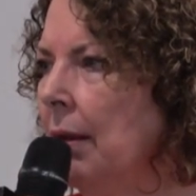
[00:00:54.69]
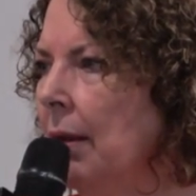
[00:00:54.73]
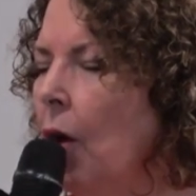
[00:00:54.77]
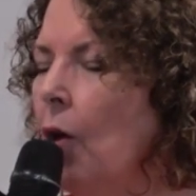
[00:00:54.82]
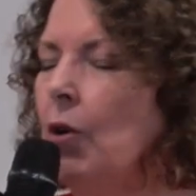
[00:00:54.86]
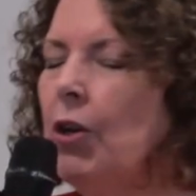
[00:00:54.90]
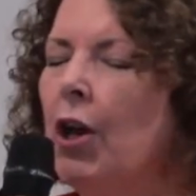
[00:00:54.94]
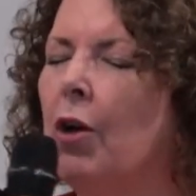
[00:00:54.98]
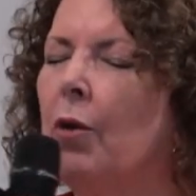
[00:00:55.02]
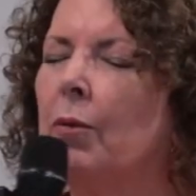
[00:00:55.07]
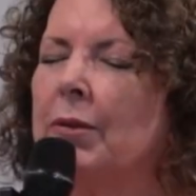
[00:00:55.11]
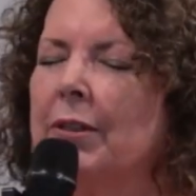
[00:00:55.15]

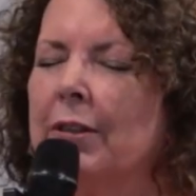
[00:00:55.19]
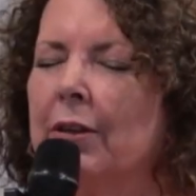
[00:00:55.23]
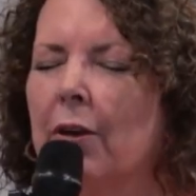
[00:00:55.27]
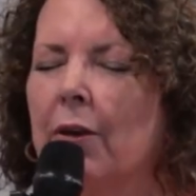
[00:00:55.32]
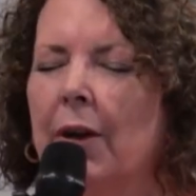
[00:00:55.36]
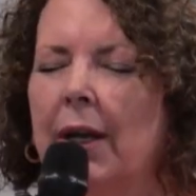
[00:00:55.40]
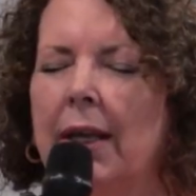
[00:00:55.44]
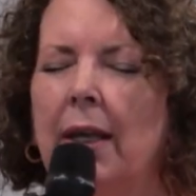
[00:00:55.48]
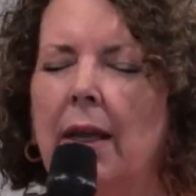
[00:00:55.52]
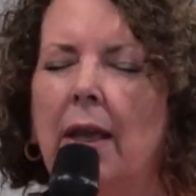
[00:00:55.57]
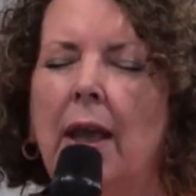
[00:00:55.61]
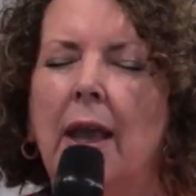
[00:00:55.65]
Oh, no,
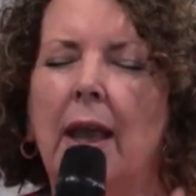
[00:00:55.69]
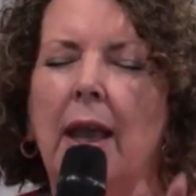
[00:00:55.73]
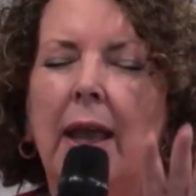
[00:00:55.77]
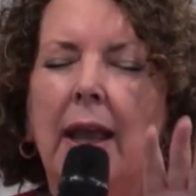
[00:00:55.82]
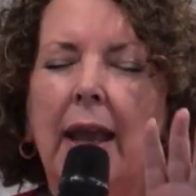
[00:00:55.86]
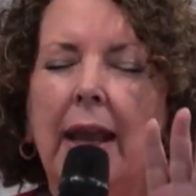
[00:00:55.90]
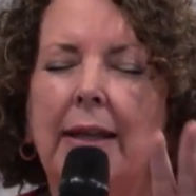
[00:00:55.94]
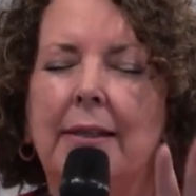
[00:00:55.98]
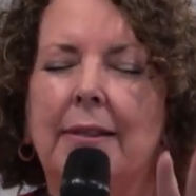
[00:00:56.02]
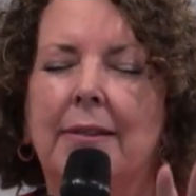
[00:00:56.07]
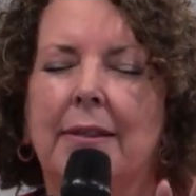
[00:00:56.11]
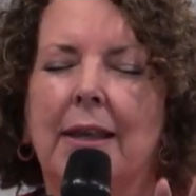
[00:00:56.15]
sorry.
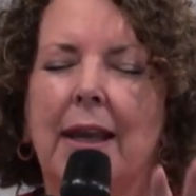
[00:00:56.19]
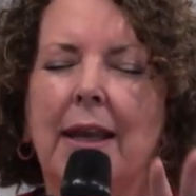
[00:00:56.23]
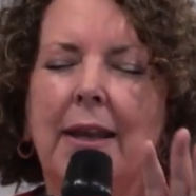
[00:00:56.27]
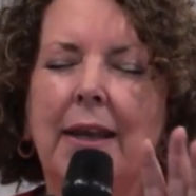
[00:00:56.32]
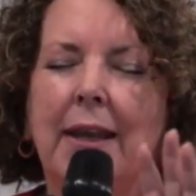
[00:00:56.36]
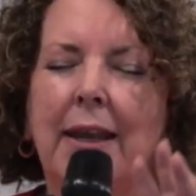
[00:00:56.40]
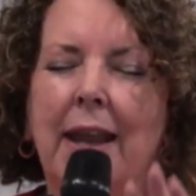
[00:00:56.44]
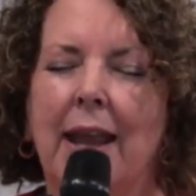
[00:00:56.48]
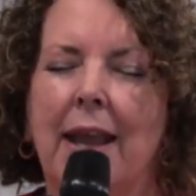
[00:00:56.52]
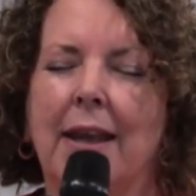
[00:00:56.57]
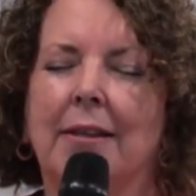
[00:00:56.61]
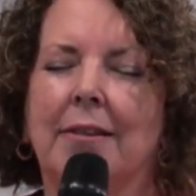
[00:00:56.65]
He said,
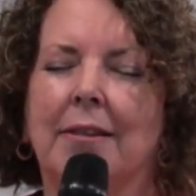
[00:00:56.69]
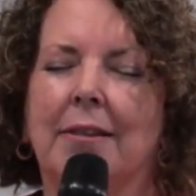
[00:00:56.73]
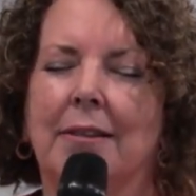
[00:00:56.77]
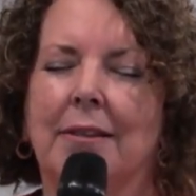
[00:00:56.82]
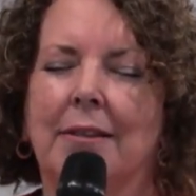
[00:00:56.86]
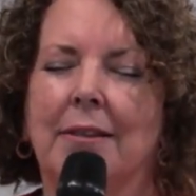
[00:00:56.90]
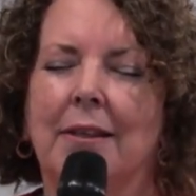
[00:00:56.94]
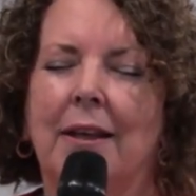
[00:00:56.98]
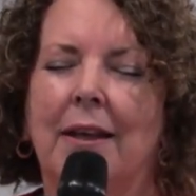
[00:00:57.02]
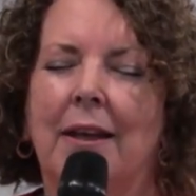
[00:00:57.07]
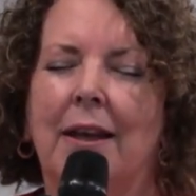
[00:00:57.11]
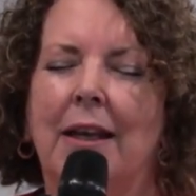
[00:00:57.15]

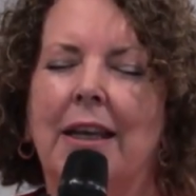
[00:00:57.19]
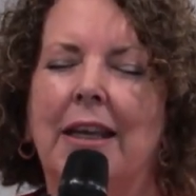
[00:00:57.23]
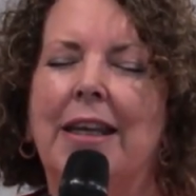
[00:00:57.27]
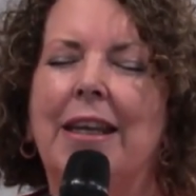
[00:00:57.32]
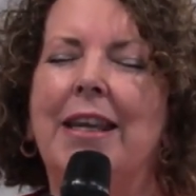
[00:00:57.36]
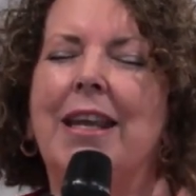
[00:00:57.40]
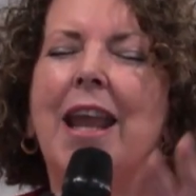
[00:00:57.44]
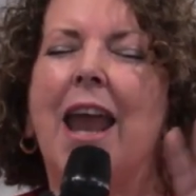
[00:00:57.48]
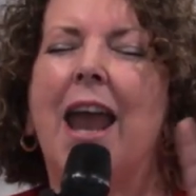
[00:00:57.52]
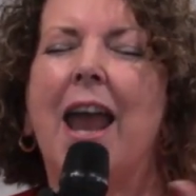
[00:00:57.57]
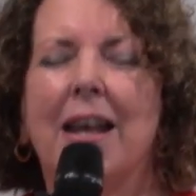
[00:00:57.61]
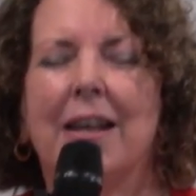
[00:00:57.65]
yes,
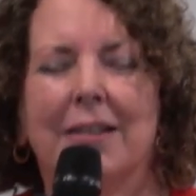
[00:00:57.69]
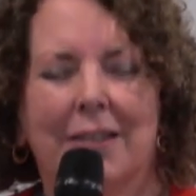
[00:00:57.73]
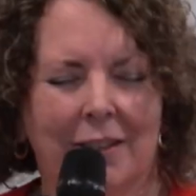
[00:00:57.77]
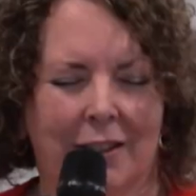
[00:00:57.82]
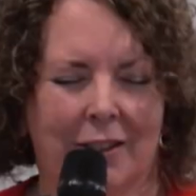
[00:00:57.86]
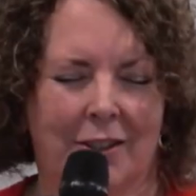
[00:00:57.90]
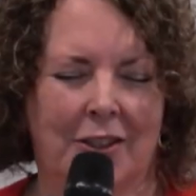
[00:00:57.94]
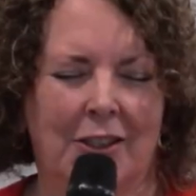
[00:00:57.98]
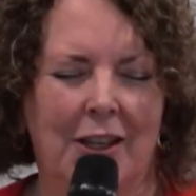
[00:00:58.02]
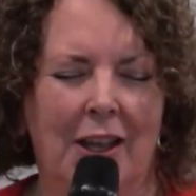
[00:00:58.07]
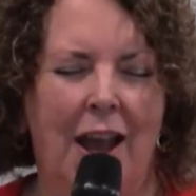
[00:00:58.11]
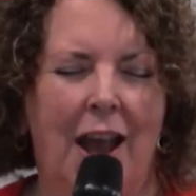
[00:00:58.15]

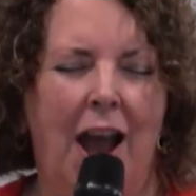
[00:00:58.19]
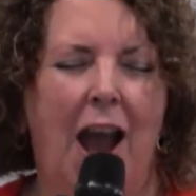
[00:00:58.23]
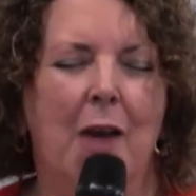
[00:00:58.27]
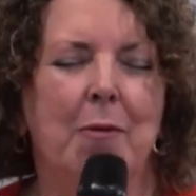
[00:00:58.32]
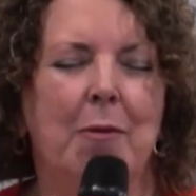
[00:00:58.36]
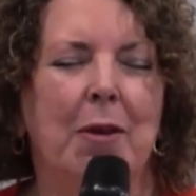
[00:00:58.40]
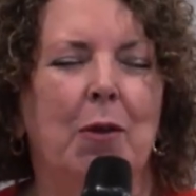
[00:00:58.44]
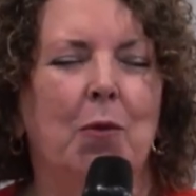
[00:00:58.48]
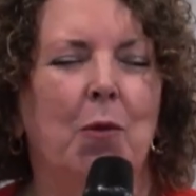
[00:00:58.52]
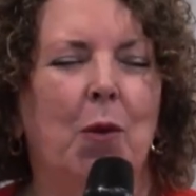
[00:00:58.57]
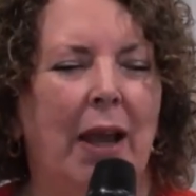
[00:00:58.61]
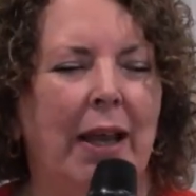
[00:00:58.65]
yes,
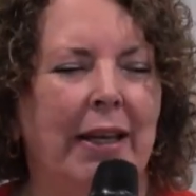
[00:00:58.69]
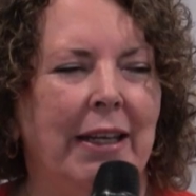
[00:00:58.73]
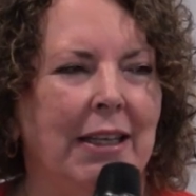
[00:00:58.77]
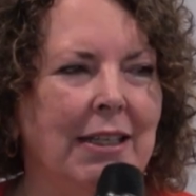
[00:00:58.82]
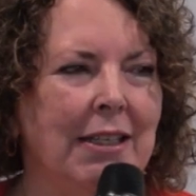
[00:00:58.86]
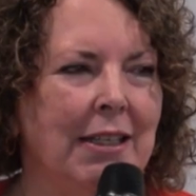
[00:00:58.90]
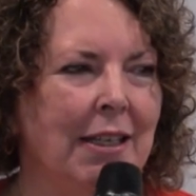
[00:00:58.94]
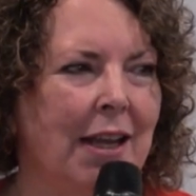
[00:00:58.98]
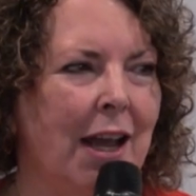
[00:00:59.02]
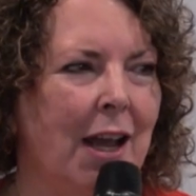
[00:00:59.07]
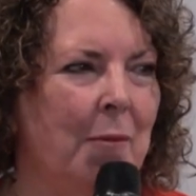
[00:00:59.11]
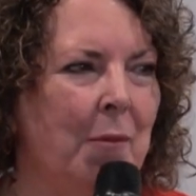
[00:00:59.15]
I've been
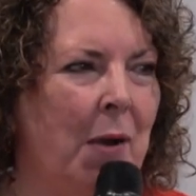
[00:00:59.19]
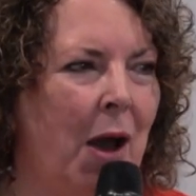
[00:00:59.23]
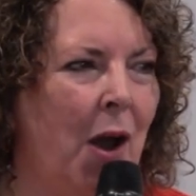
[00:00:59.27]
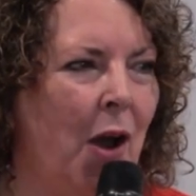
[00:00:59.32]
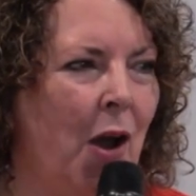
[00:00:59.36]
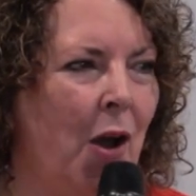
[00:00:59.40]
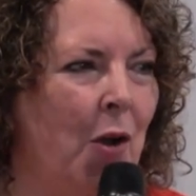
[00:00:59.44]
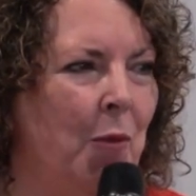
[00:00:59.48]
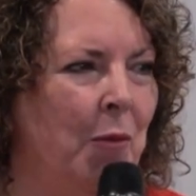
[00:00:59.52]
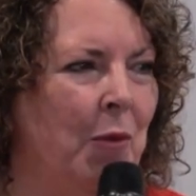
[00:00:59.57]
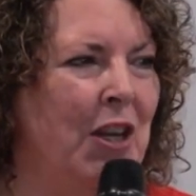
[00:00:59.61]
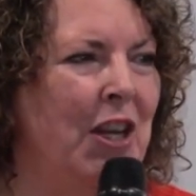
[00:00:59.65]
waiting to come
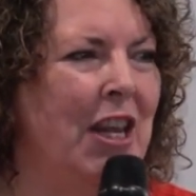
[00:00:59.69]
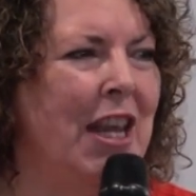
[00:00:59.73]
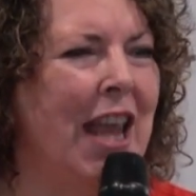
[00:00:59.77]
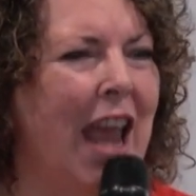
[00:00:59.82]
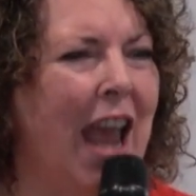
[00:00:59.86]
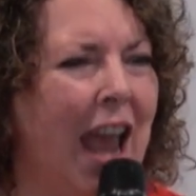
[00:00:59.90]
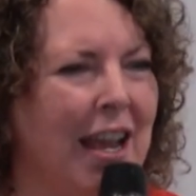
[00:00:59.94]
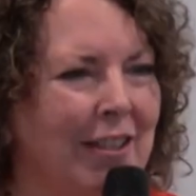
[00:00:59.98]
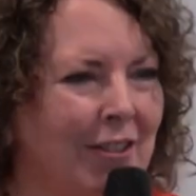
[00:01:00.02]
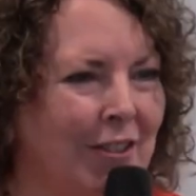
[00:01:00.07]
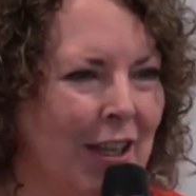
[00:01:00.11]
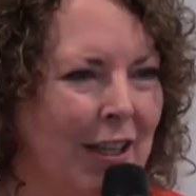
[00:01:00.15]
home.
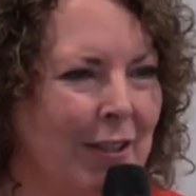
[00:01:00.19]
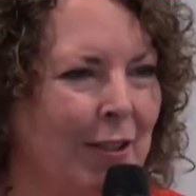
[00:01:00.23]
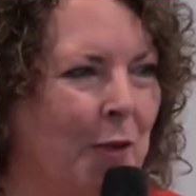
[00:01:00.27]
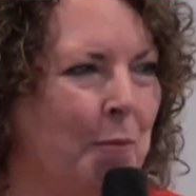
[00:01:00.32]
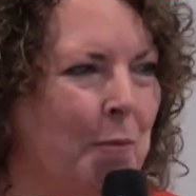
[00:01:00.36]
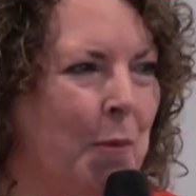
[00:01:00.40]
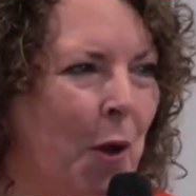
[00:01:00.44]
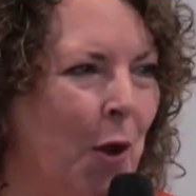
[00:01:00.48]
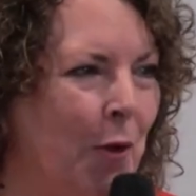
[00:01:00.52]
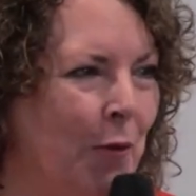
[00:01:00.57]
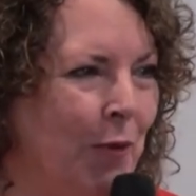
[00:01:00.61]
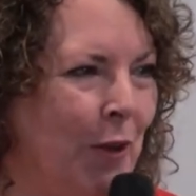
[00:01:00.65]
Yes, that's a
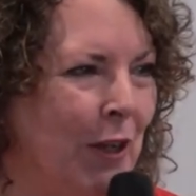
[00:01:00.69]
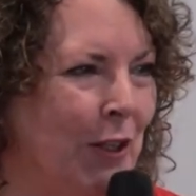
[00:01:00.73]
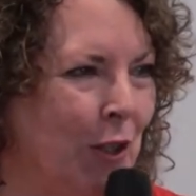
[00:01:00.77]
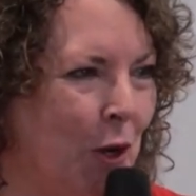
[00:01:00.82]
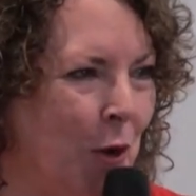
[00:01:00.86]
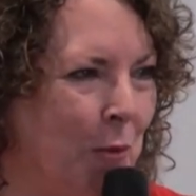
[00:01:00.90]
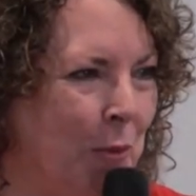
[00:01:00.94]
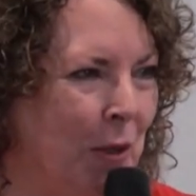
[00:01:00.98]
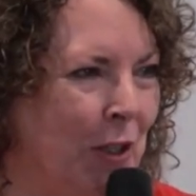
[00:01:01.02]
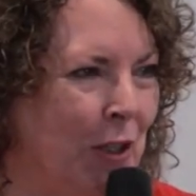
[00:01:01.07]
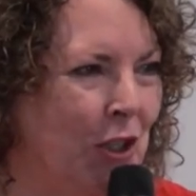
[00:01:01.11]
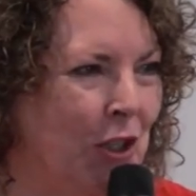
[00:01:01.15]
perfect
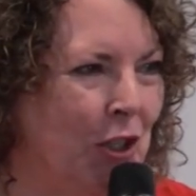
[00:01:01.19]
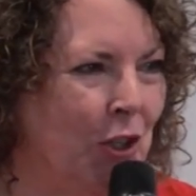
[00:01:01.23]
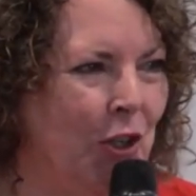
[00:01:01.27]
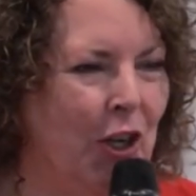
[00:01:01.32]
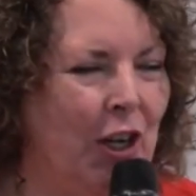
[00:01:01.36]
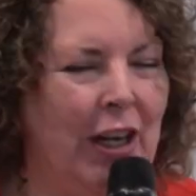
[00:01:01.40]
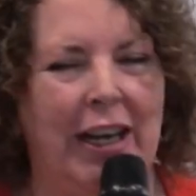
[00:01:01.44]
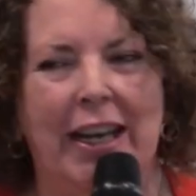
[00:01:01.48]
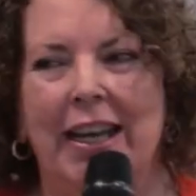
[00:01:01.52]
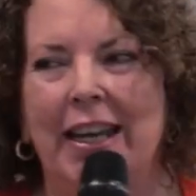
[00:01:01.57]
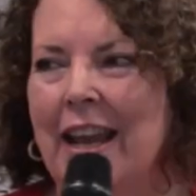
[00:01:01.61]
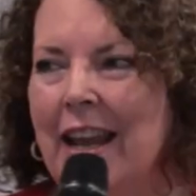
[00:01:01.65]

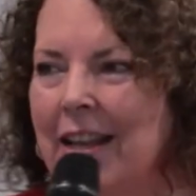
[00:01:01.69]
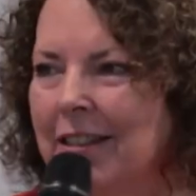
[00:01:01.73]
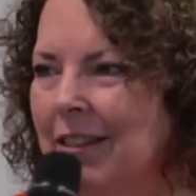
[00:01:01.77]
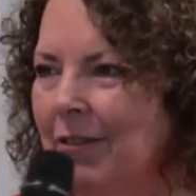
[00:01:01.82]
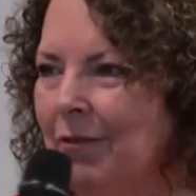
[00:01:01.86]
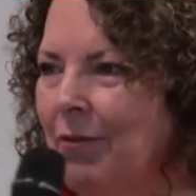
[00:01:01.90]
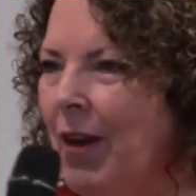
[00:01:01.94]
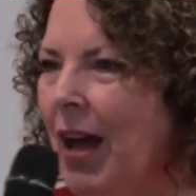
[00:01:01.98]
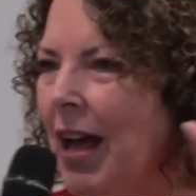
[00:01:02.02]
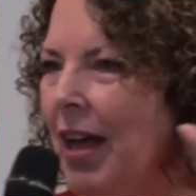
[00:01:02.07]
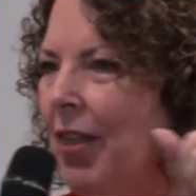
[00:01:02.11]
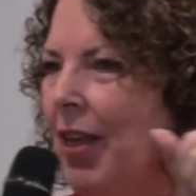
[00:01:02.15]
opportunity.
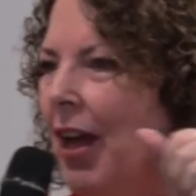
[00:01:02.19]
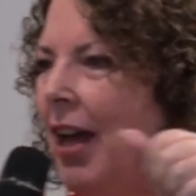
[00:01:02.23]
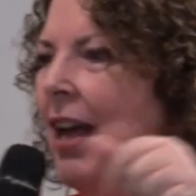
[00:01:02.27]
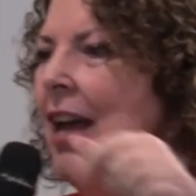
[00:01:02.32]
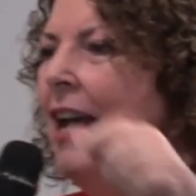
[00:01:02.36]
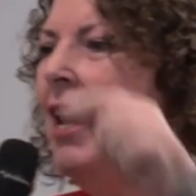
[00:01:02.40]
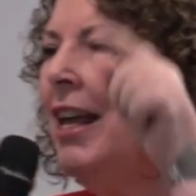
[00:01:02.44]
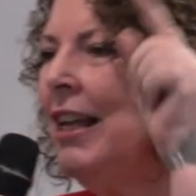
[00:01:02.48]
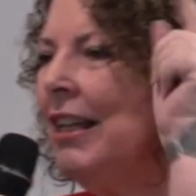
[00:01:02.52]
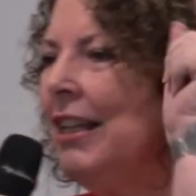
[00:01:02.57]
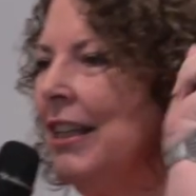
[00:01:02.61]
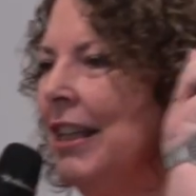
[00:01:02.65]
Yes, Father,
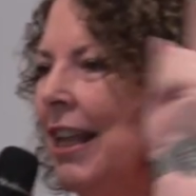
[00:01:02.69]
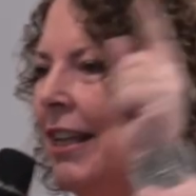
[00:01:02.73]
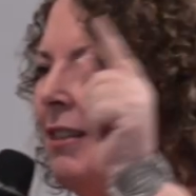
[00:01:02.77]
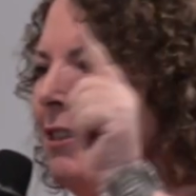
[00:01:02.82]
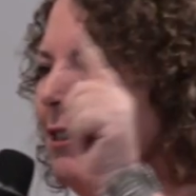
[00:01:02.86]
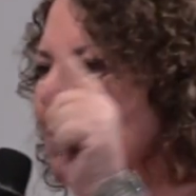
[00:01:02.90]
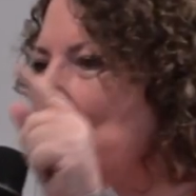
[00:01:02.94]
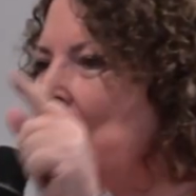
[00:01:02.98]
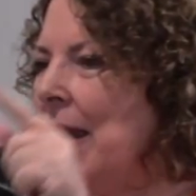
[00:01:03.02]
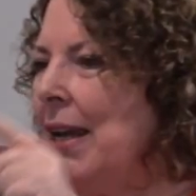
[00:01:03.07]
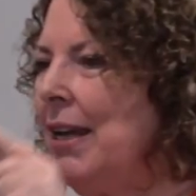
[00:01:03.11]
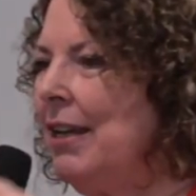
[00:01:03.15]

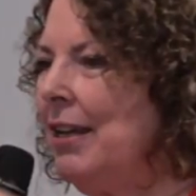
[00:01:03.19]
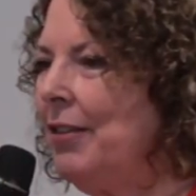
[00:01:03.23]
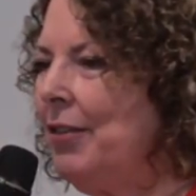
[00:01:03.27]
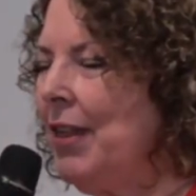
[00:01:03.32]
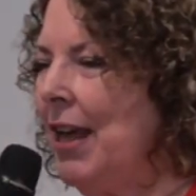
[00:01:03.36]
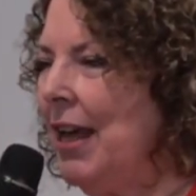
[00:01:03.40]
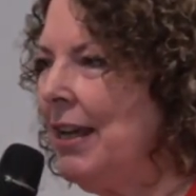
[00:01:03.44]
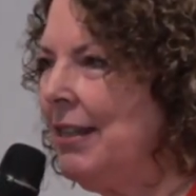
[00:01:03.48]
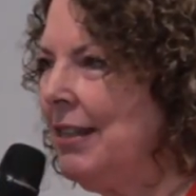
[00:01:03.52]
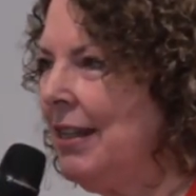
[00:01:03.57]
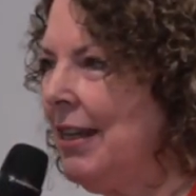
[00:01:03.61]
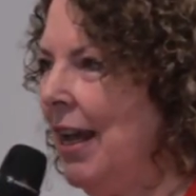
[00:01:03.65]
let's make it
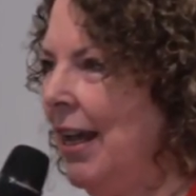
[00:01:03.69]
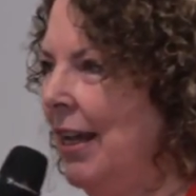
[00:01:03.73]
that